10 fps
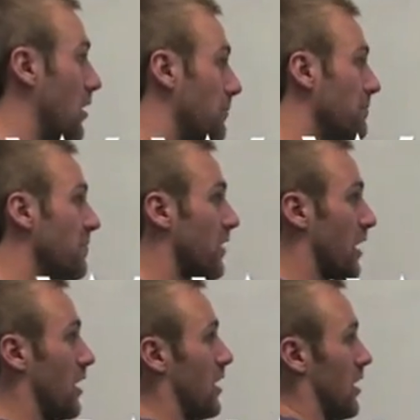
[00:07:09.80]
are.
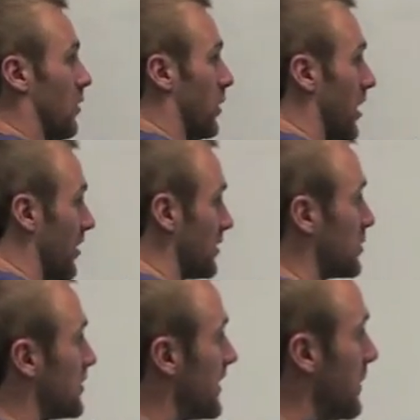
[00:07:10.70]
We know this
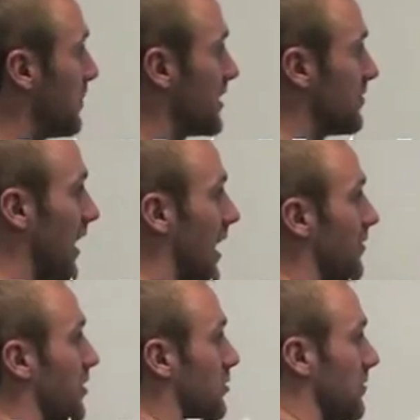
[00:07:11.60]
one's z plus
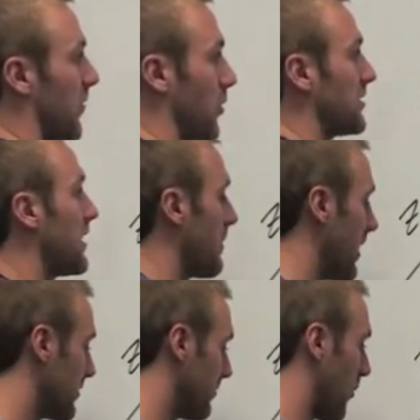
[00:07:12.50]
5, this one's 4z
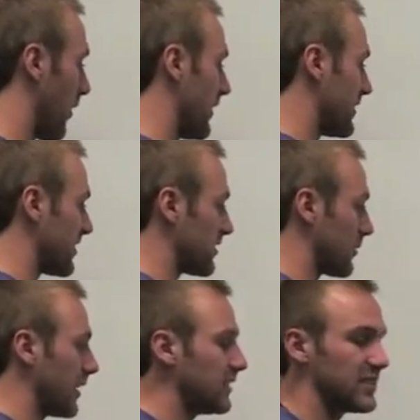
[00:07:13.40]
minus 4, and this is
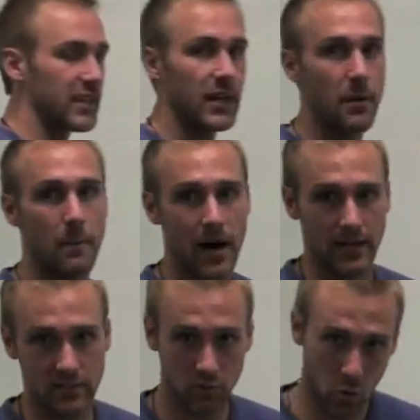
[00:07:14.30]
3z
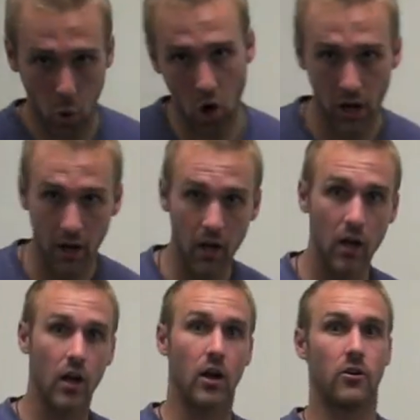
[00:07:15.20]
minus 1.
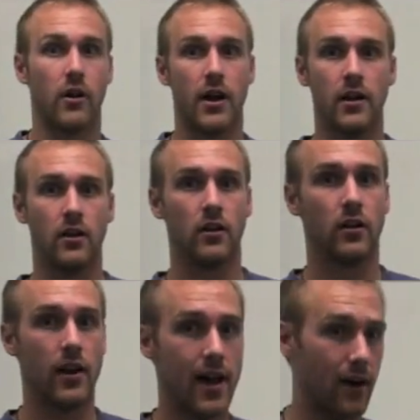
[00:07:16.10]
Okay?
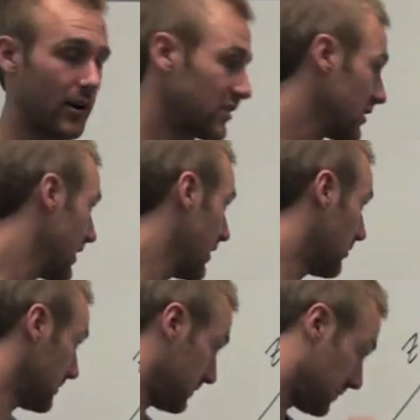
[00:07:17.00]
Now, here's the deal.